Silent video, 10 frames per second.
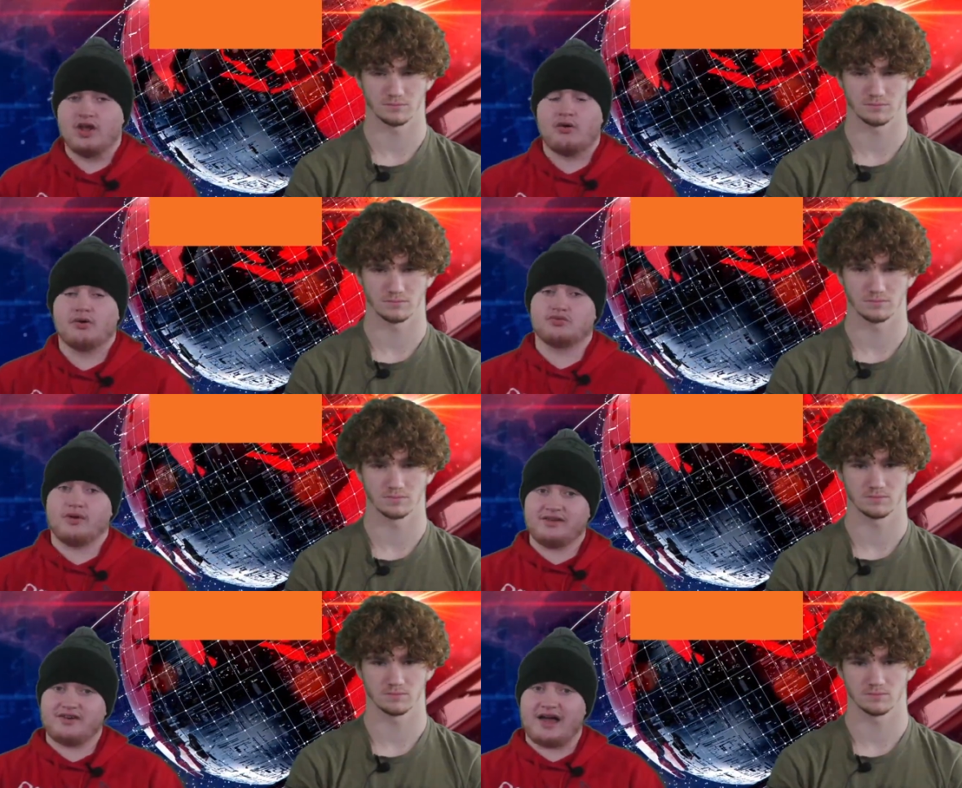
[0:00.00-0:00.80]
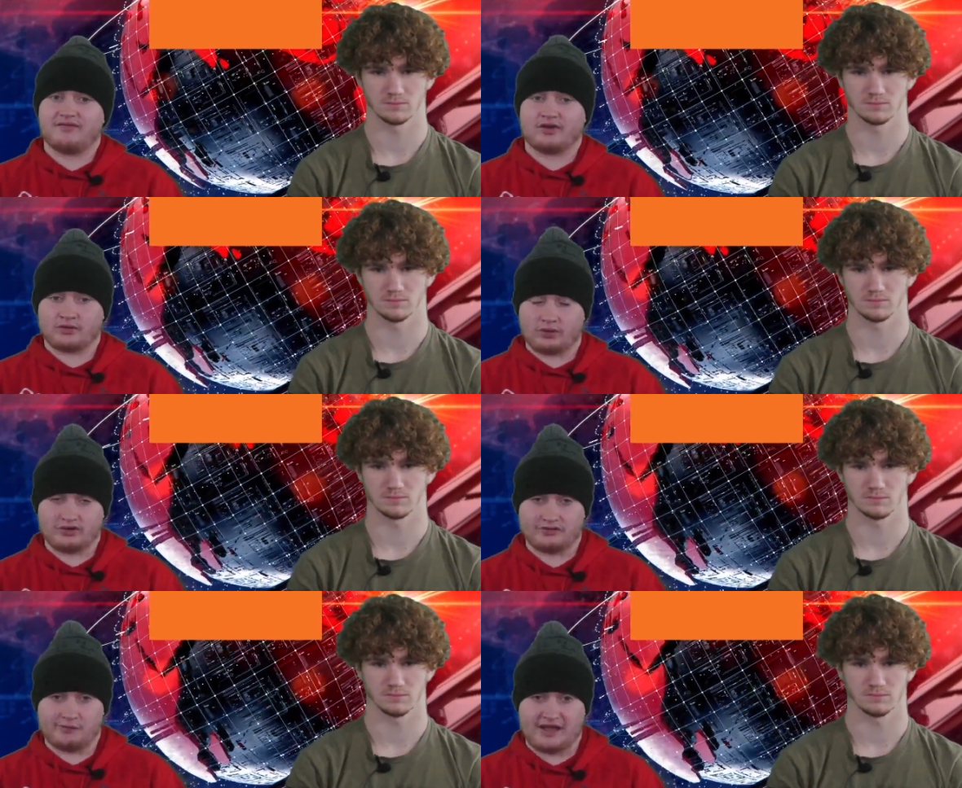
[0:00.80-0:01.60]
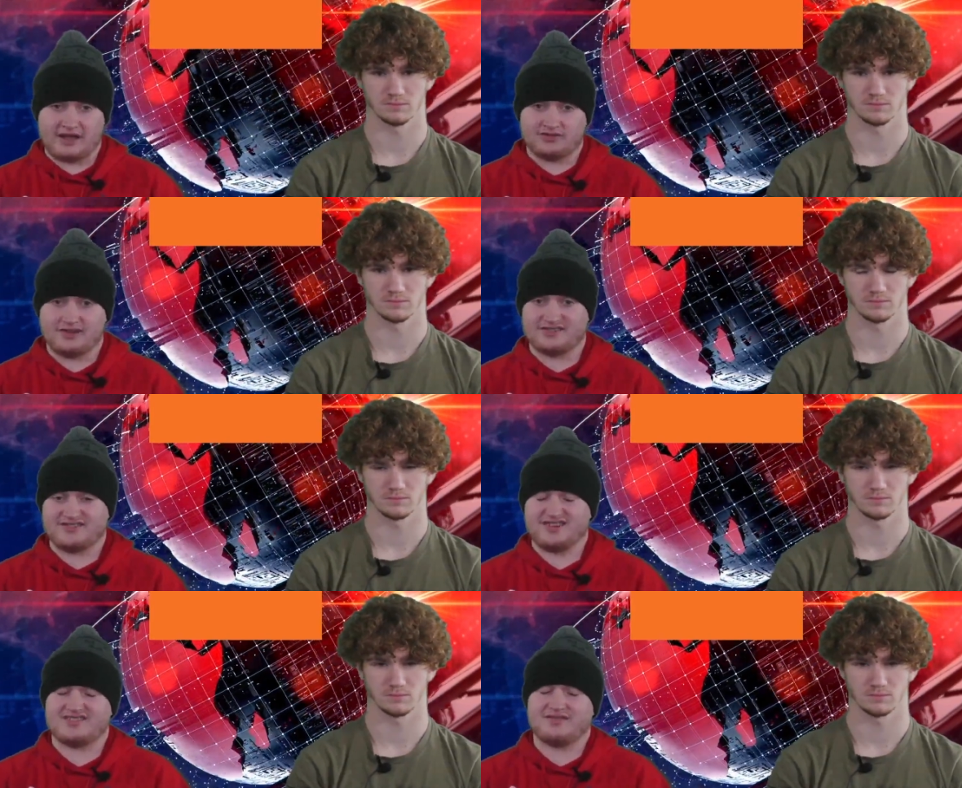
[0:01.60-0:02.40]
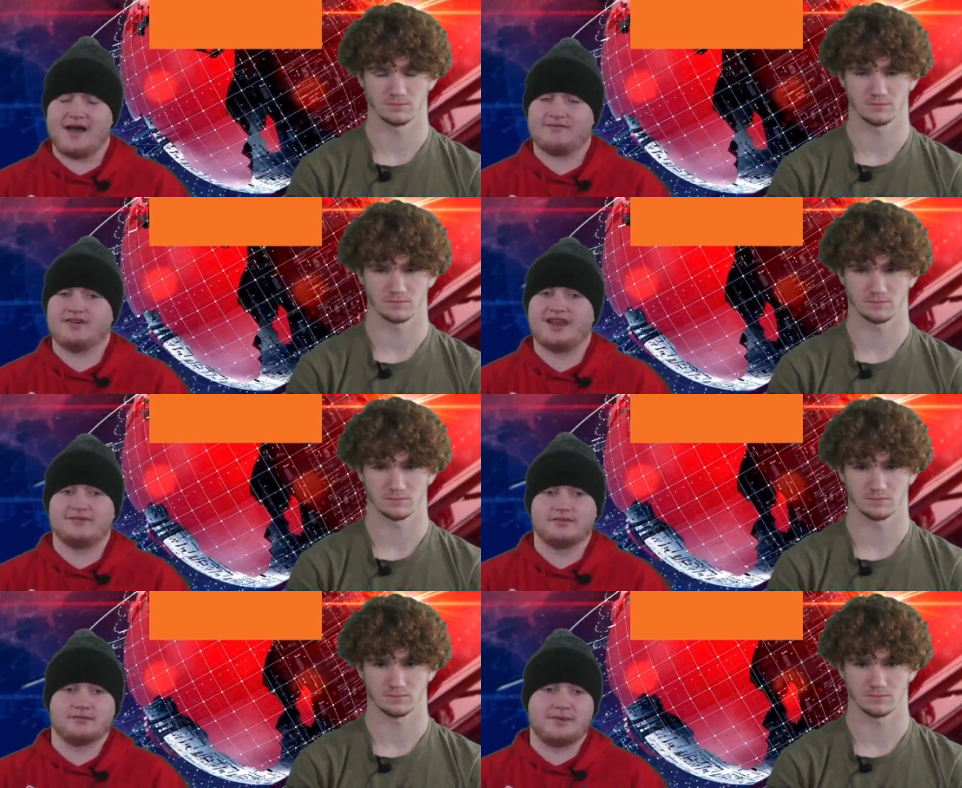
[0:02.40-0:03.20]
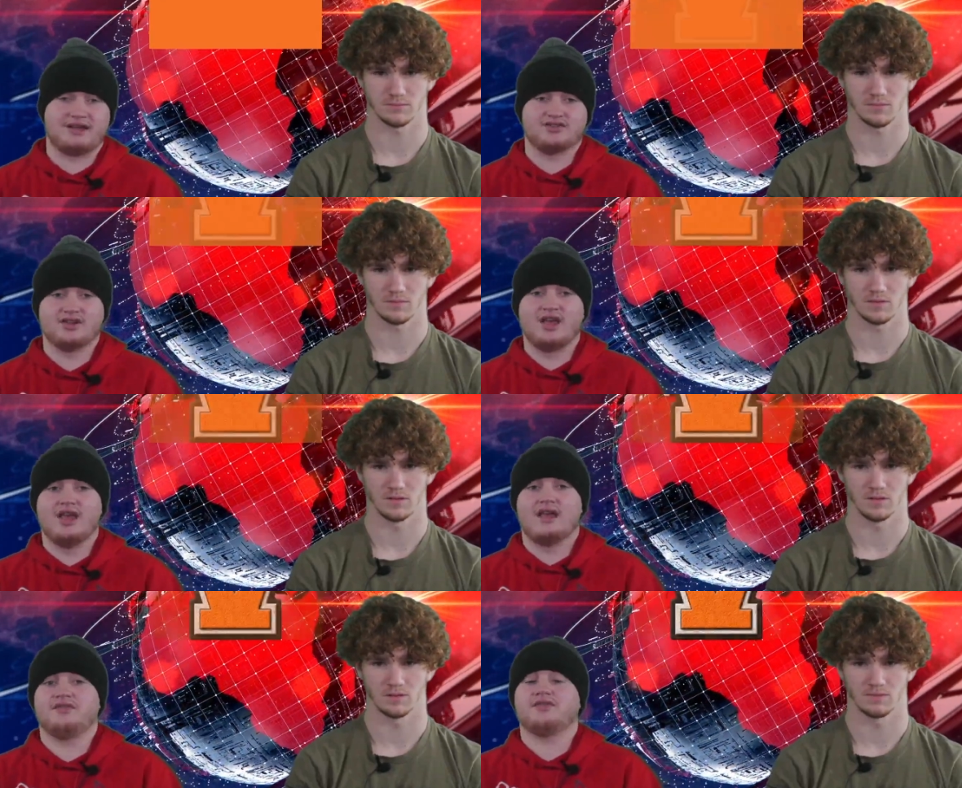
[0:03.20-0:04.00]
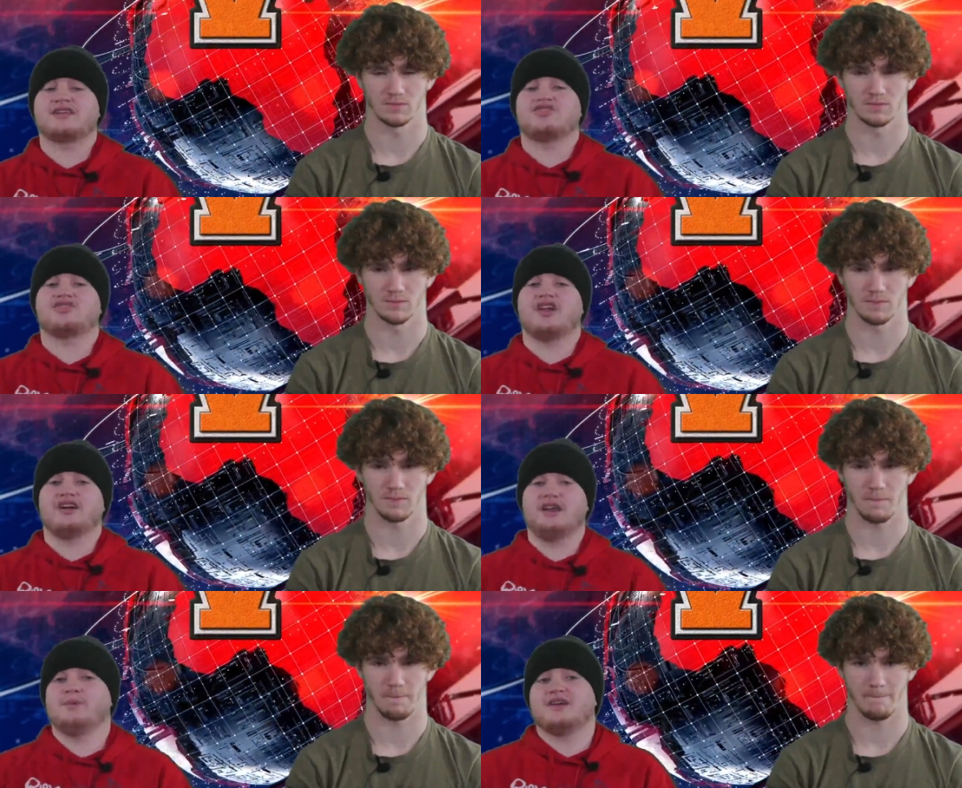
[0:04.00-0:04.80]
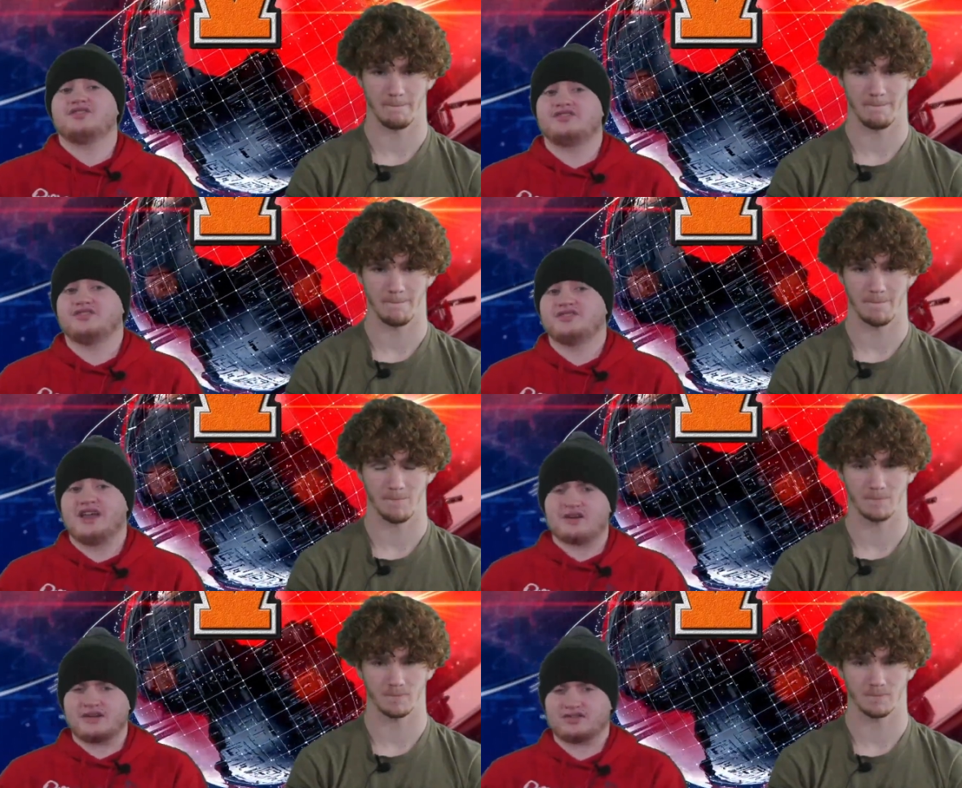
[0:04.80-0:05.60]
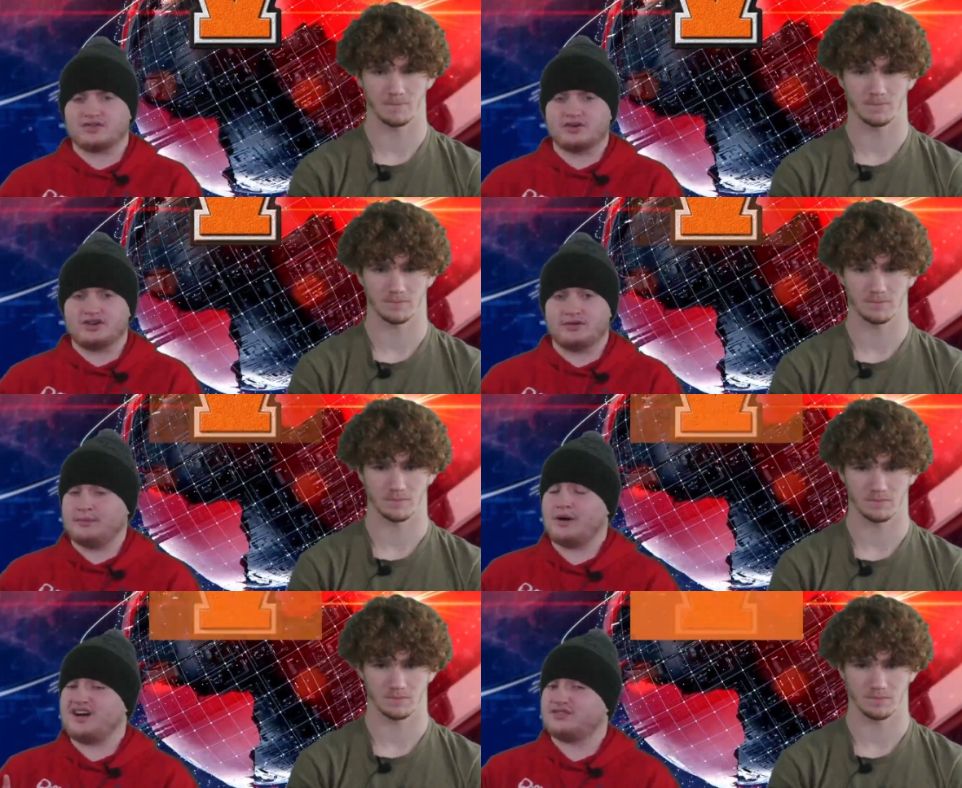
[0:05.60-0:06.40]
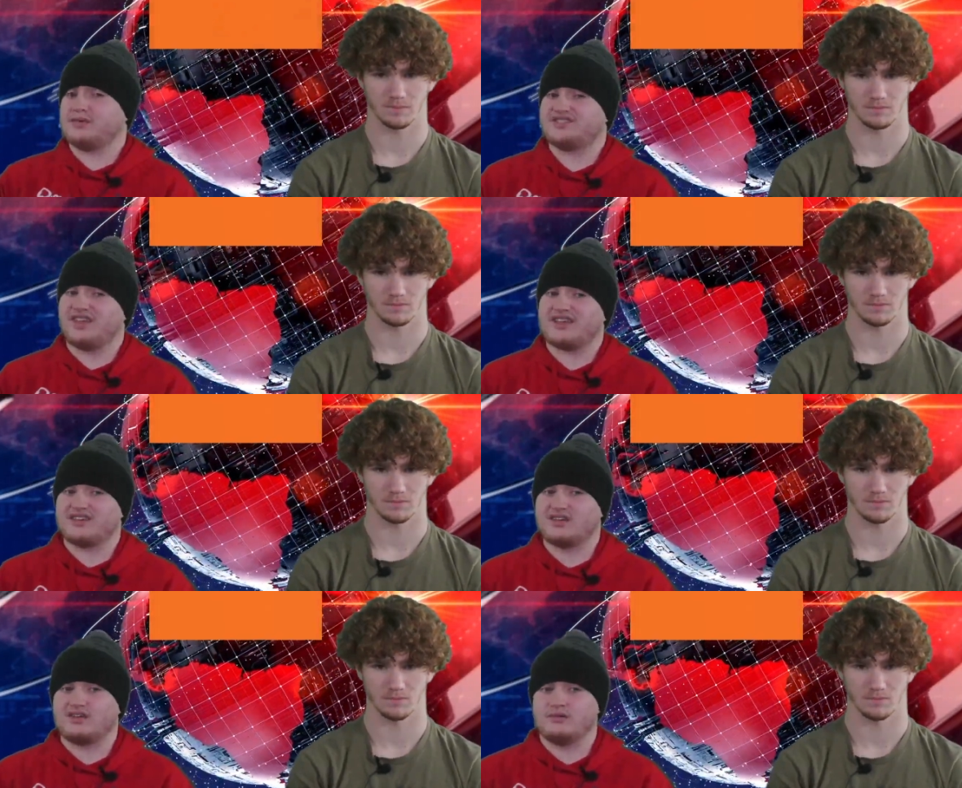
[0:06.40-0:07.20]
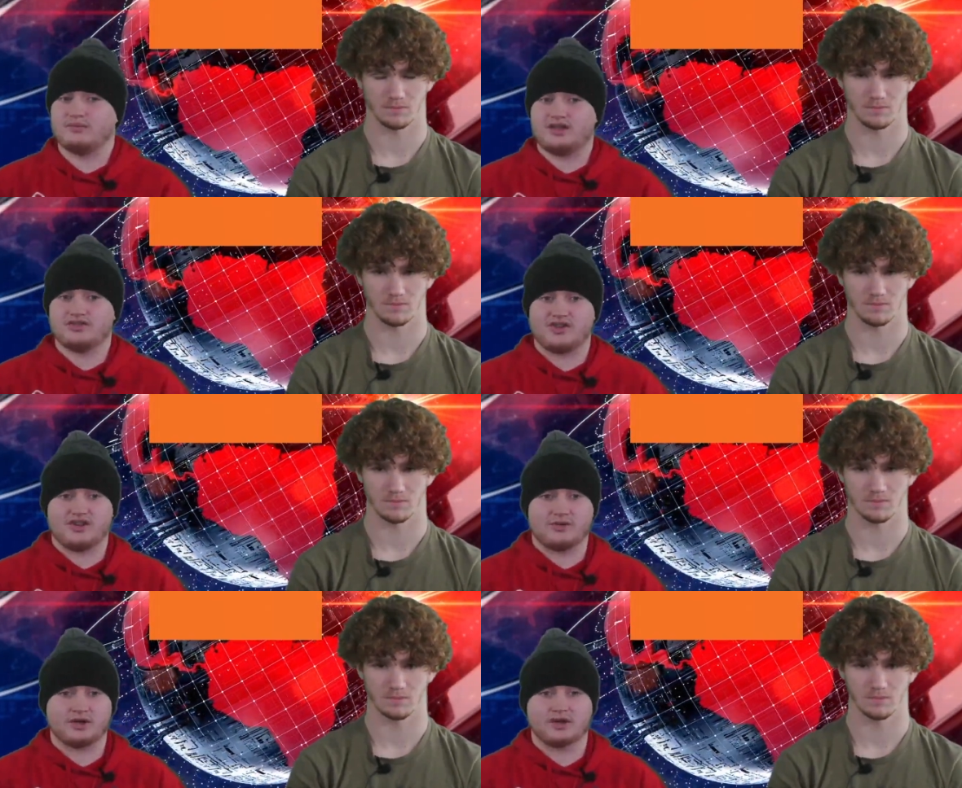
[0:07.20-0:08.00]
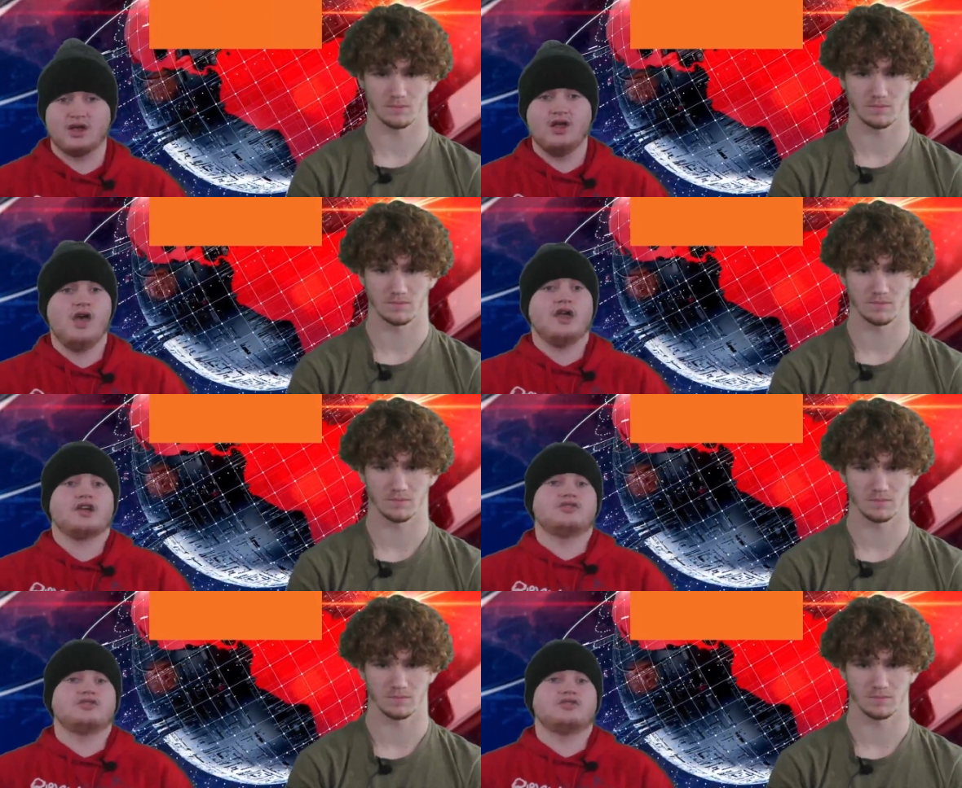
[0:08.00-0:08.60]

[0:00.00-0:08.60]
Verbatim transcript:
Speaker 1: 125 for a quarter of a page, and 65 for an eighth of a page. If you'd like to share any pictures you take throughout the school year to be possibly selected to be used in the yearbook, go to